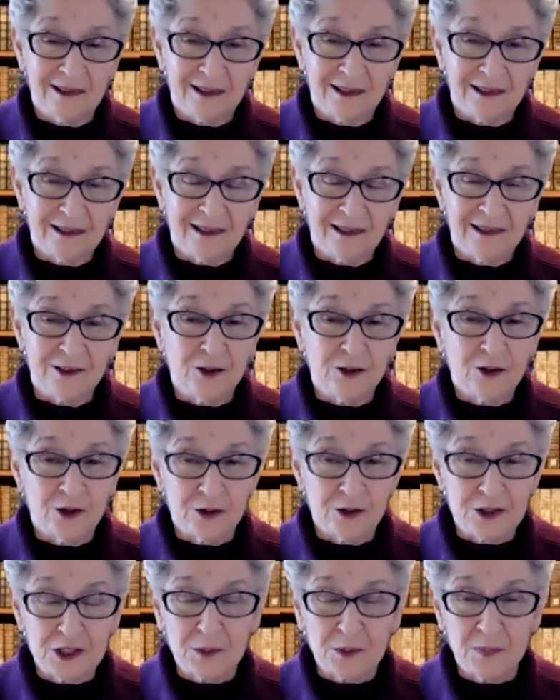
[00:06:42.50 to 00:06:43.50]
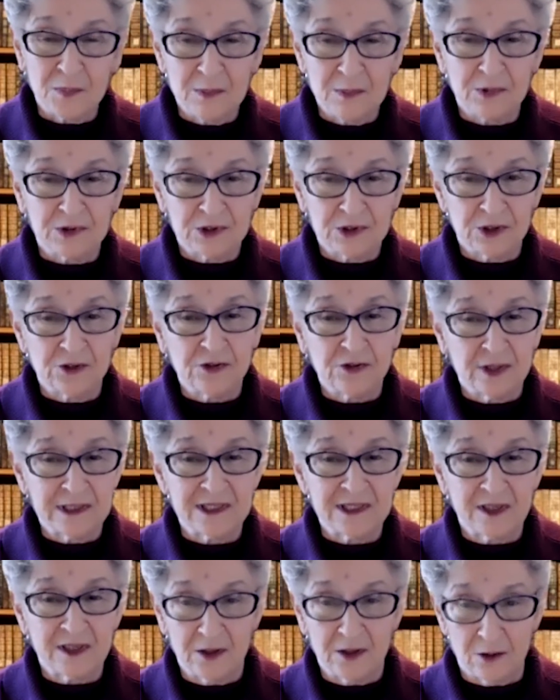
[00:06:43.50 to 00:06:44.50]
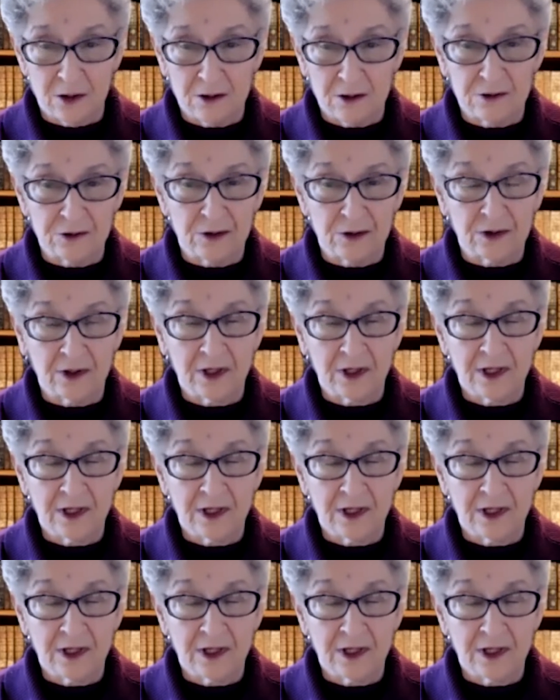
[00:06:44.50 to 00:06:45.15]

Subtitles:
encouraging people to trust their own